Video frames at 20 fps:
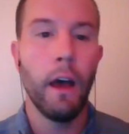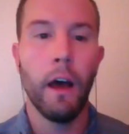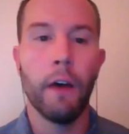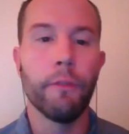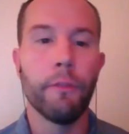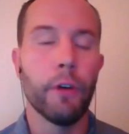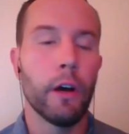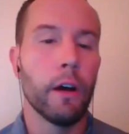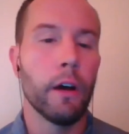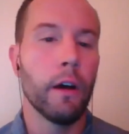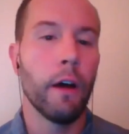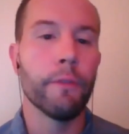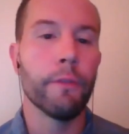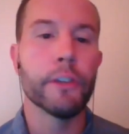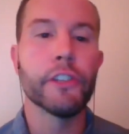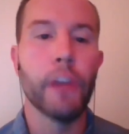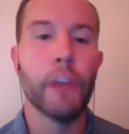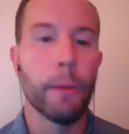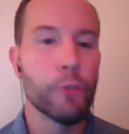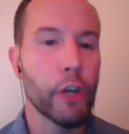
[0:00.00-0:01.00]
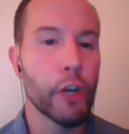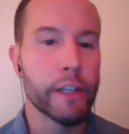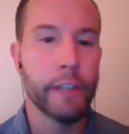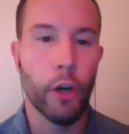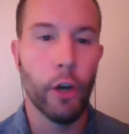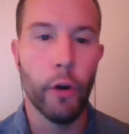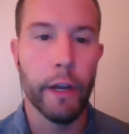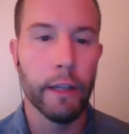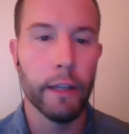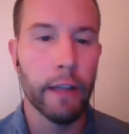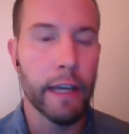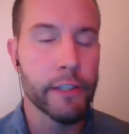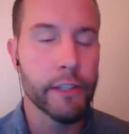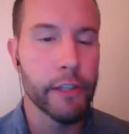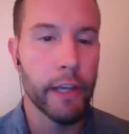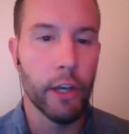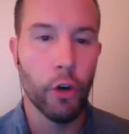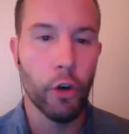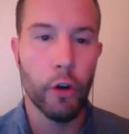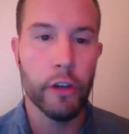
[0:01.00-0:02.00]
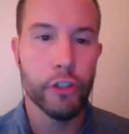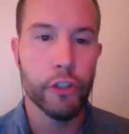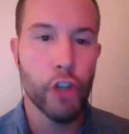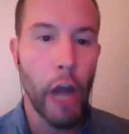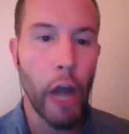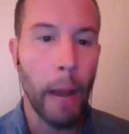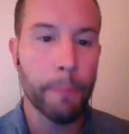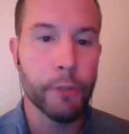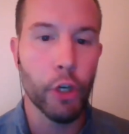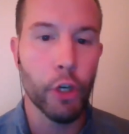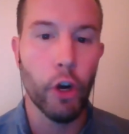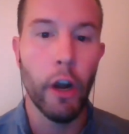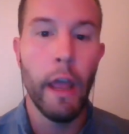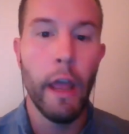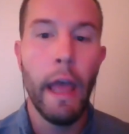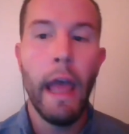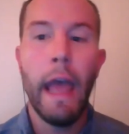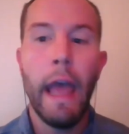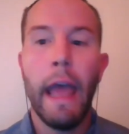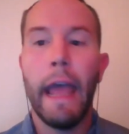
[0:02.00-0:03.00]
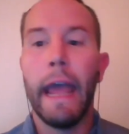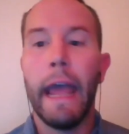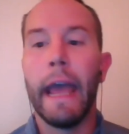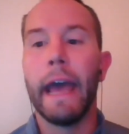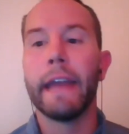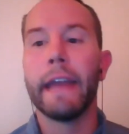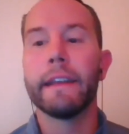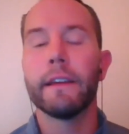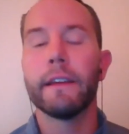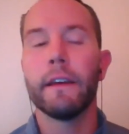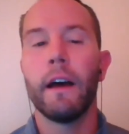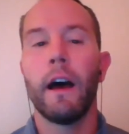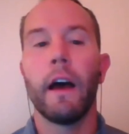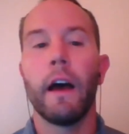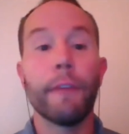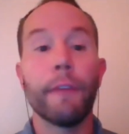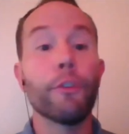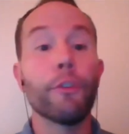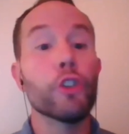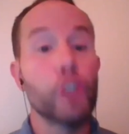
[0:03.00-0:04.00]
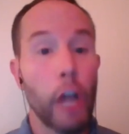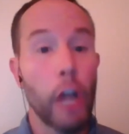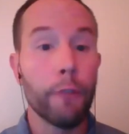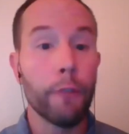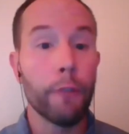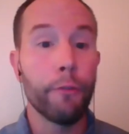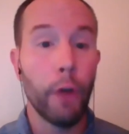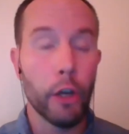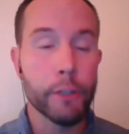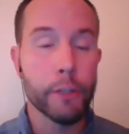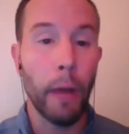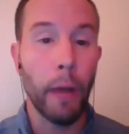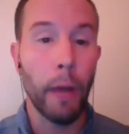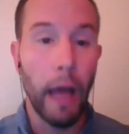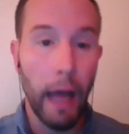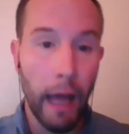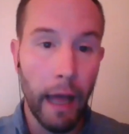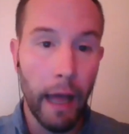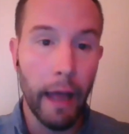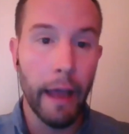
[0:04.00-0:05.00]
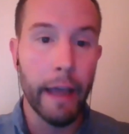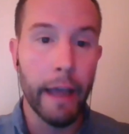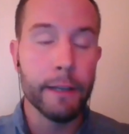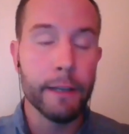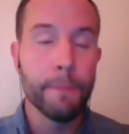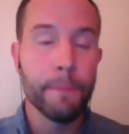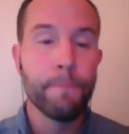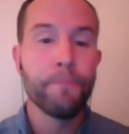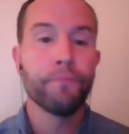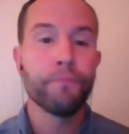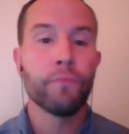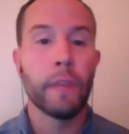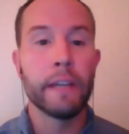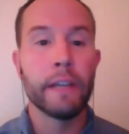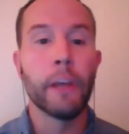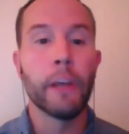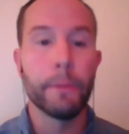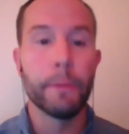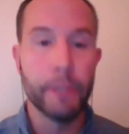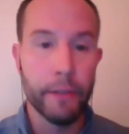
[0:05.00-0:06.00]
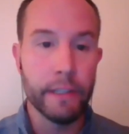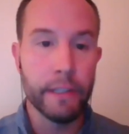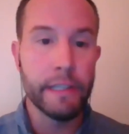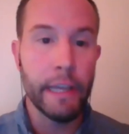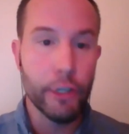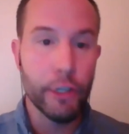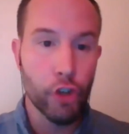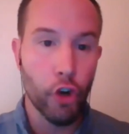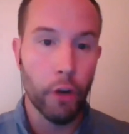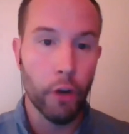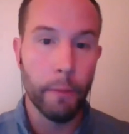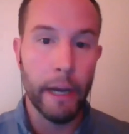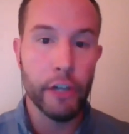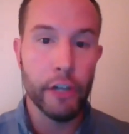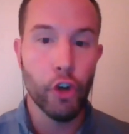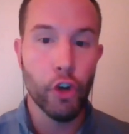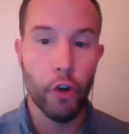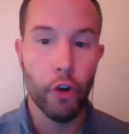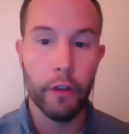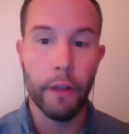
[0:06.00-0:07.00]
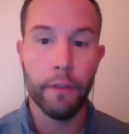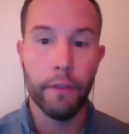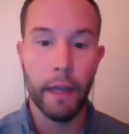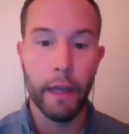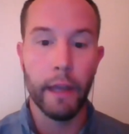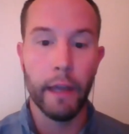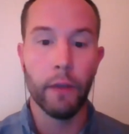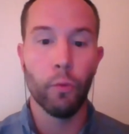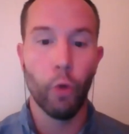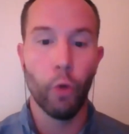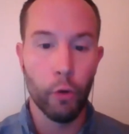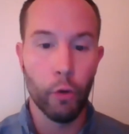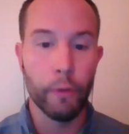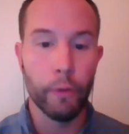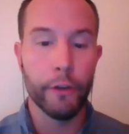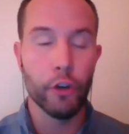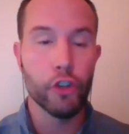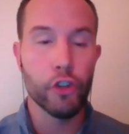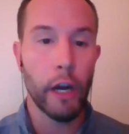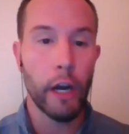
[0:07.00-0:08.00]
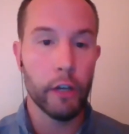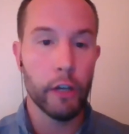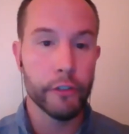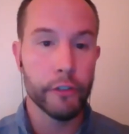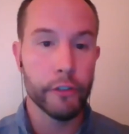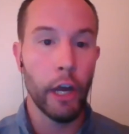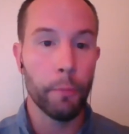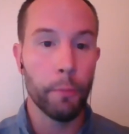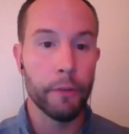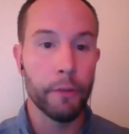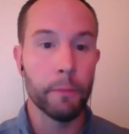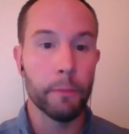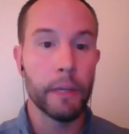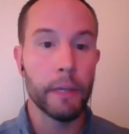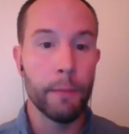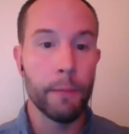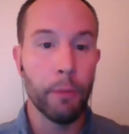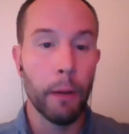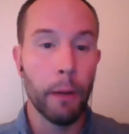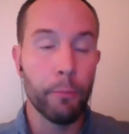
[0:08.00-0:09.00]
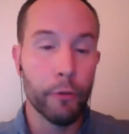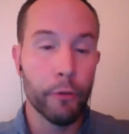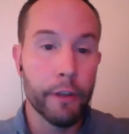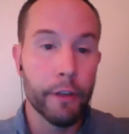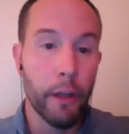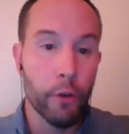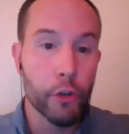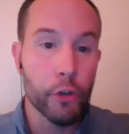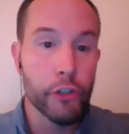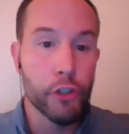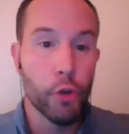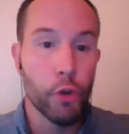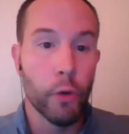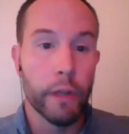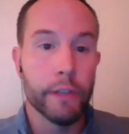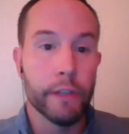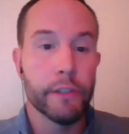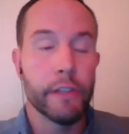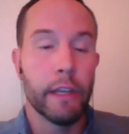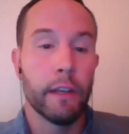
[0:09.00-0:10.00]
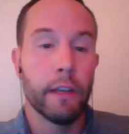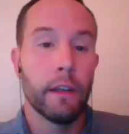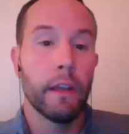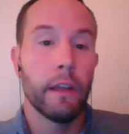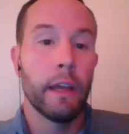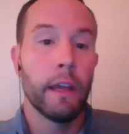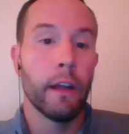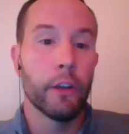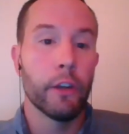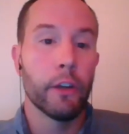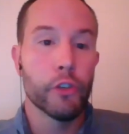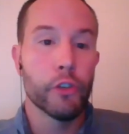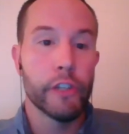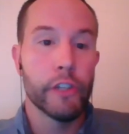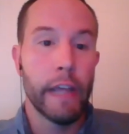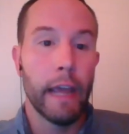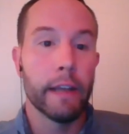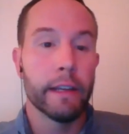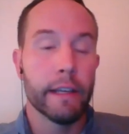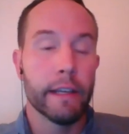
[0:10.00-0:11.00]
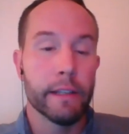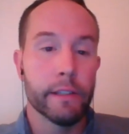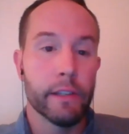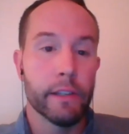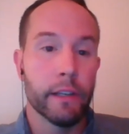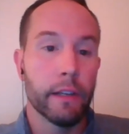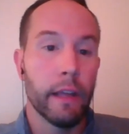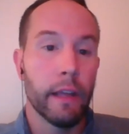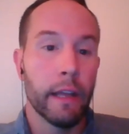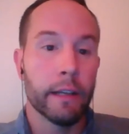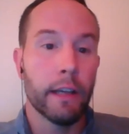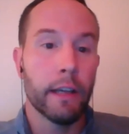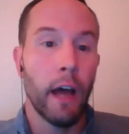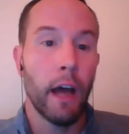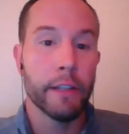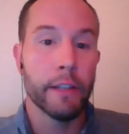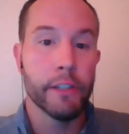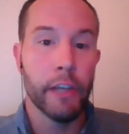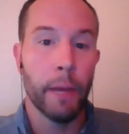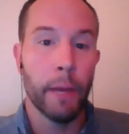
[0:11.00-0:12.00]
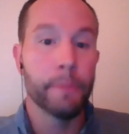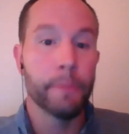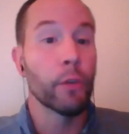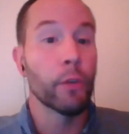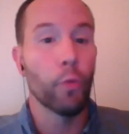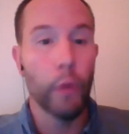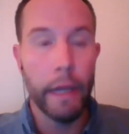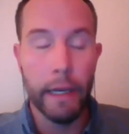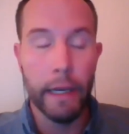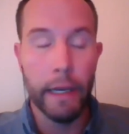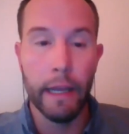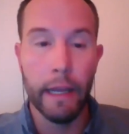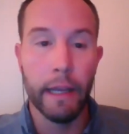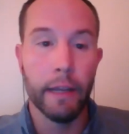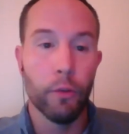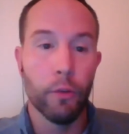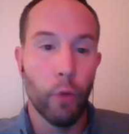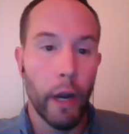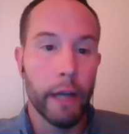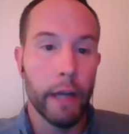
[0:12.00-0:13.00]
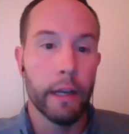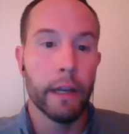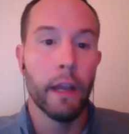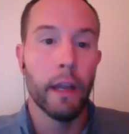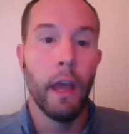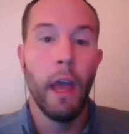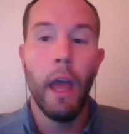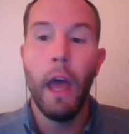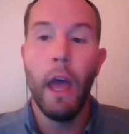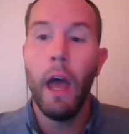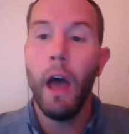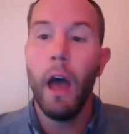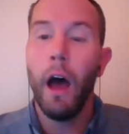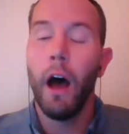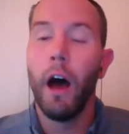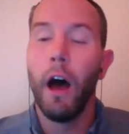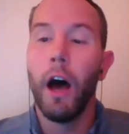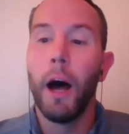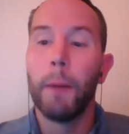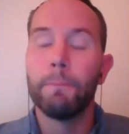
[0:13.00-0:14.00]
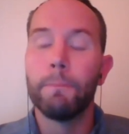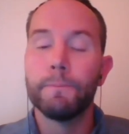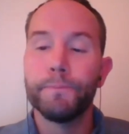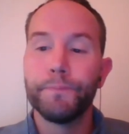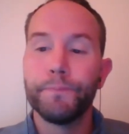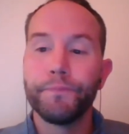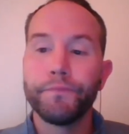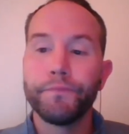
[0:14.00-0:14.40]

of a, of a subject area lesson or a chapter and uh, if your child falls behind it's up to the teacher to make sure that they work with your child to help them keep up with the other students in, in understandings and, and concept reading and writing um,